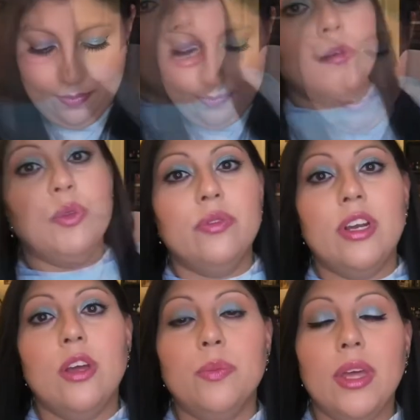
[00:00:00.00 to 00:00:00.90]
Okay, moving
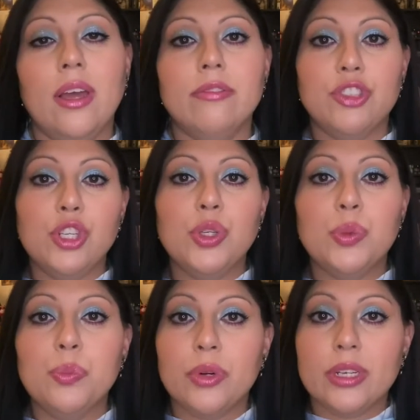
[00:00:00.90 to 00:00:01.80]
on, we have two
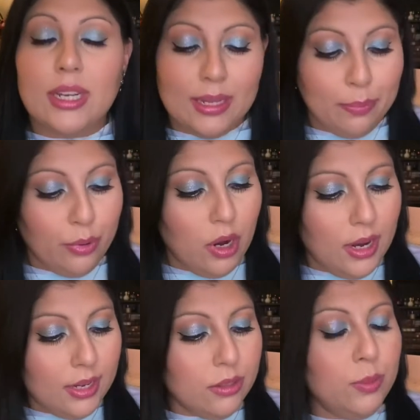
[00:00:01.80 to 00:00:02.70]
more lip
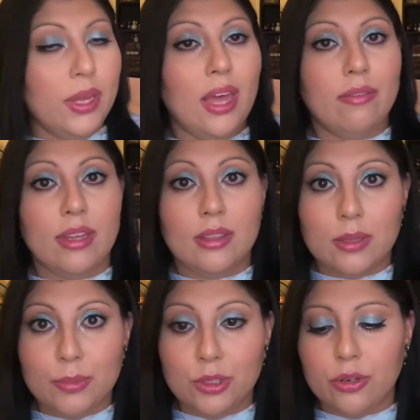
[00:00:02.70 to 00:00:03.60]
products. We have a
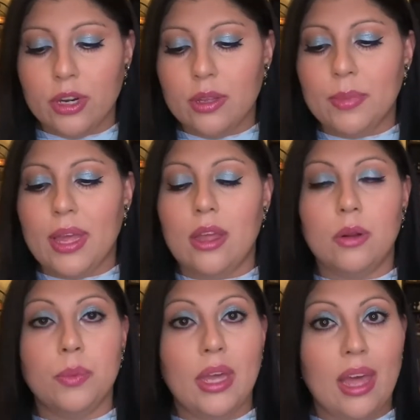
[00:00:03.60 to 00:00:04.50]
lip scrub
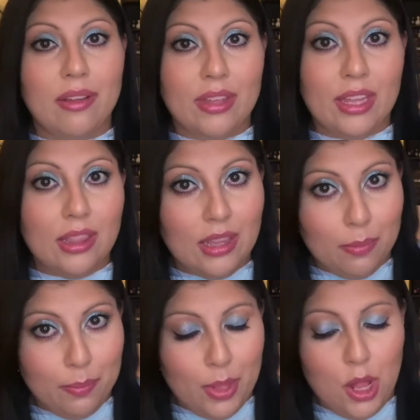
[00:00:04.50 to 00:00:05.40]
and we have a lip
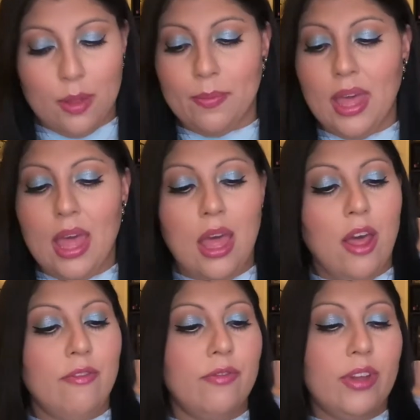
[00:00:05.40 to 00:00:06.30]
balm.
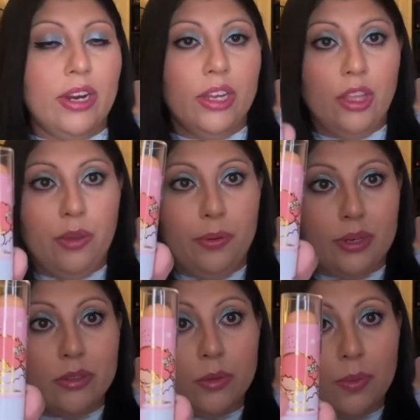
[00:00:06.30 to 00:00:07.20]
Very cute
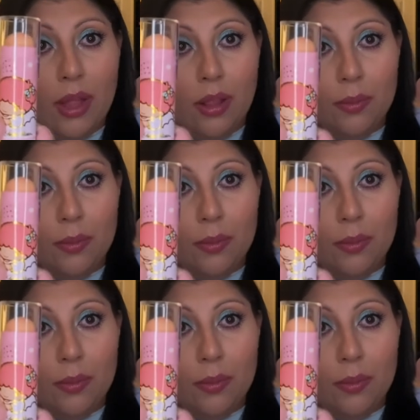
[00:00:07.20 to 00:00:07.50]
as well.